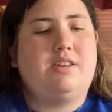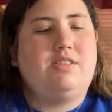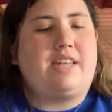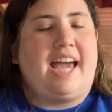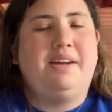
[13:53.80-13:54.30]

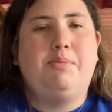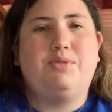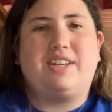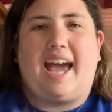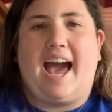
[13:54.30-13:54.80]

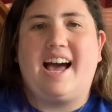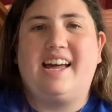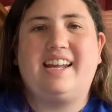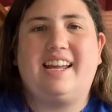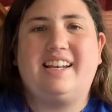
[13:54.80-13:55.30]
tables it
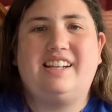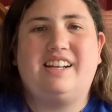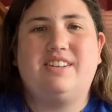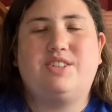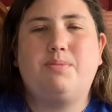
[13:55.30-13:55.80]
had, and
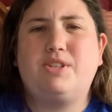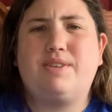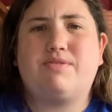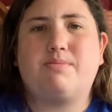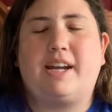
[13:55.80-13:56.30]
so much
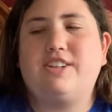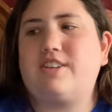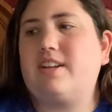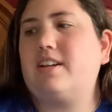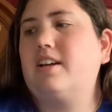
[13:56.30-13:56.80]

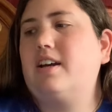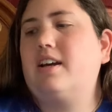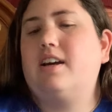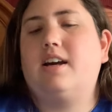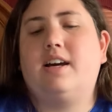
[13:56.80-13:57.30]
information.
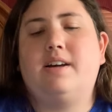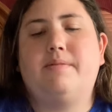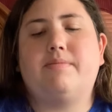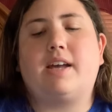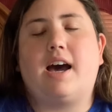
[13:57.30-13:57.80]

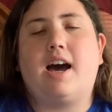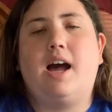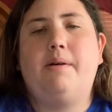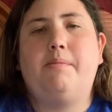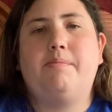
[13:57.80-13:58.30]
I'm
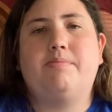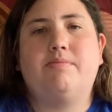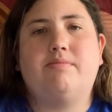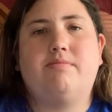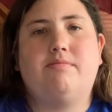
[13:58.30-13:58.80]

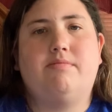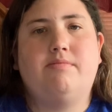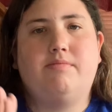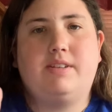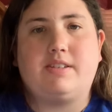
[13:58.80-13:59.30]

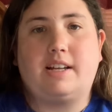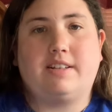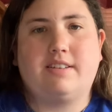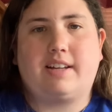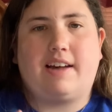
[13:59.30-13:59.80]

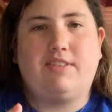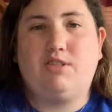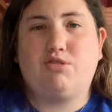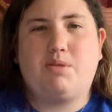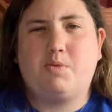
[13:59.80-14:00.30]
dyslexic, have a
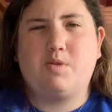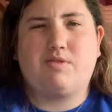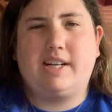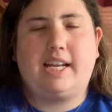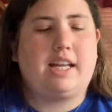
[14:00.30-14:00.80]
little trouble with
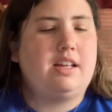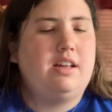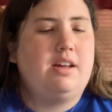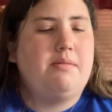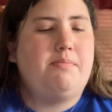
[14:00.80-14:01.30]
reading,
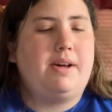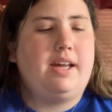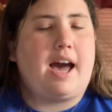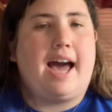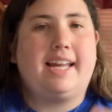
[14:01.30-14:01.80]

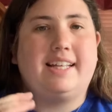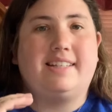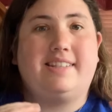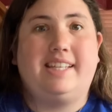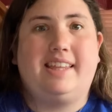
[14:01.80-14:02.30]
but I can
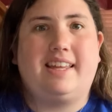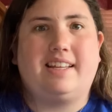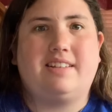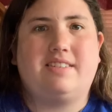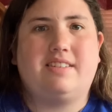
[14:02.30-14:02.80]
see
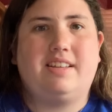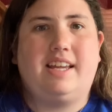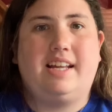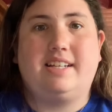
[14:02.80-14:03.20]
things in a